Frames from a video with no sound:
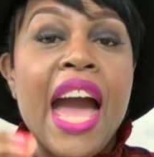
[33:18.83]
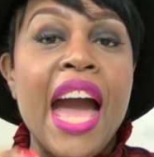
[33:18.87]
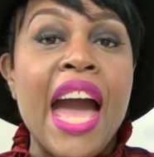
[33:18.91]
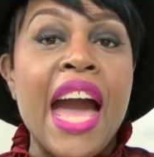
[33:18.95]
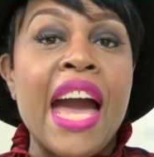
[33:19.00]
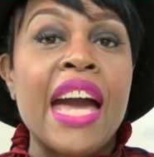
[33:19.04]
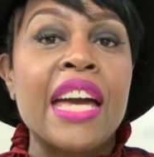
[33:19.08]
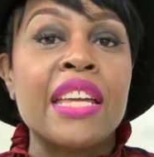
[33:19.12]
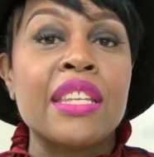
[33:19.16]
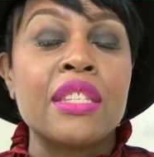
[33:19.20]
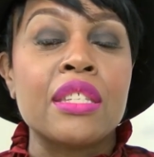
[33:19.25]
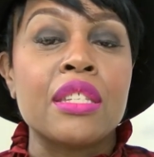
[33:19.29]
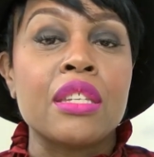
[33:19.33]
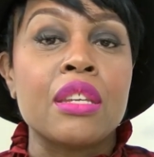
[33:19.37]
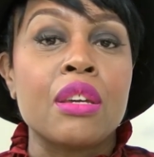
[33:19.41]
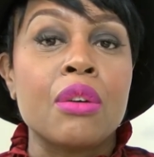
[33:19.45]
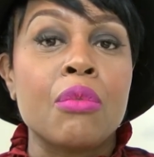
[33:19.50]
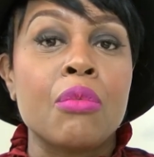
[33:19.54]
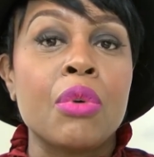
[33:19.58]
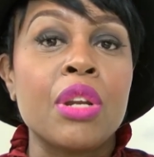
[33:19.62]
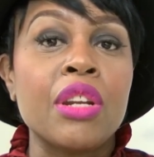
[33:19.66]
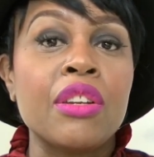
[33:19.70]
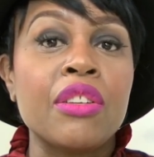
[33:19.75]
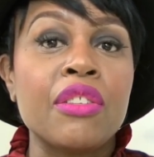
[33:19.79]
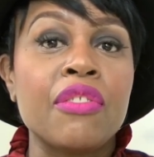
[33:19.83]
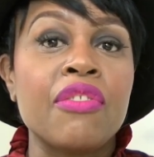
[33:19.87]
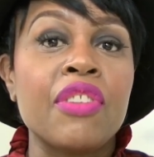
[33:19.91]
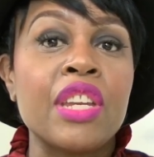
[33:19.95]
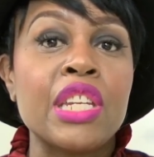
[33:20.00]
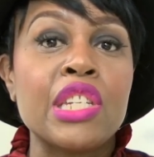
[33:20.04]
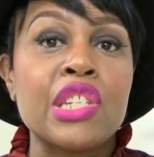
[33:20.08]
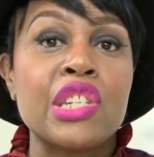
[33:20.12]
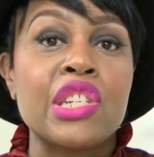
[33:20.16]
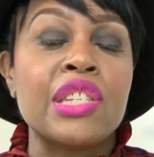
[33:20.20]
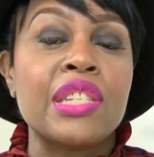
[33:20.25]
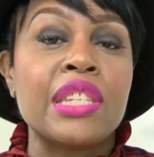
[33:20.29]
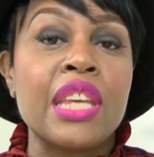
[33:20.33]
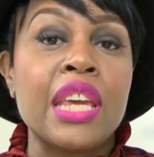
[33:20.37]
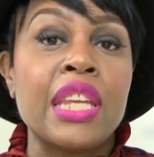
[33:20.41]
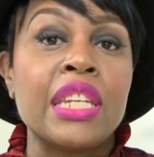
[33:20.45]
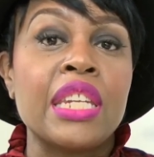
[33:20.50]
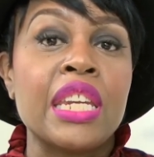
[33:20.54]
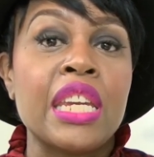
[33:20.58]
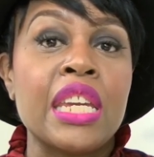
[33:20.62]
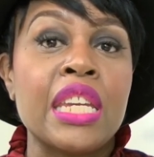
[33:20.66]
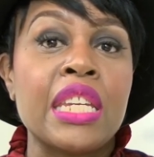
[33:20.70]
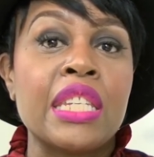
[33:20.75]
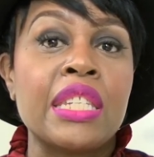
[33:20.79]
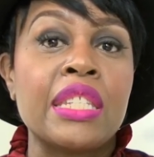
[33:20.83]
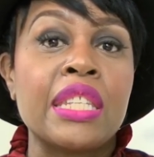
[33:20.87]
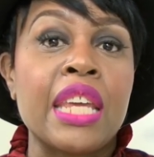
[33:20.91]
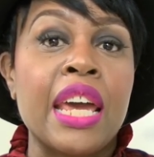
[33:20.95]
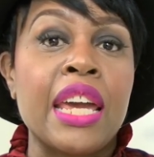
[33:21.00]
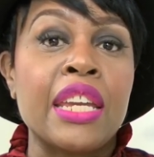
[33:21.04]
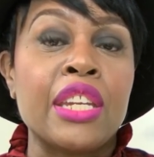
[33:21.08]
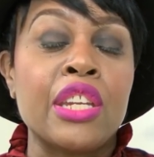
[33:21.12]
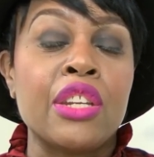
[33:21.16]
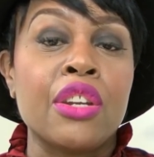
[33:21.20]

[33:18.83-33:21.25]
And one of the things she said is that,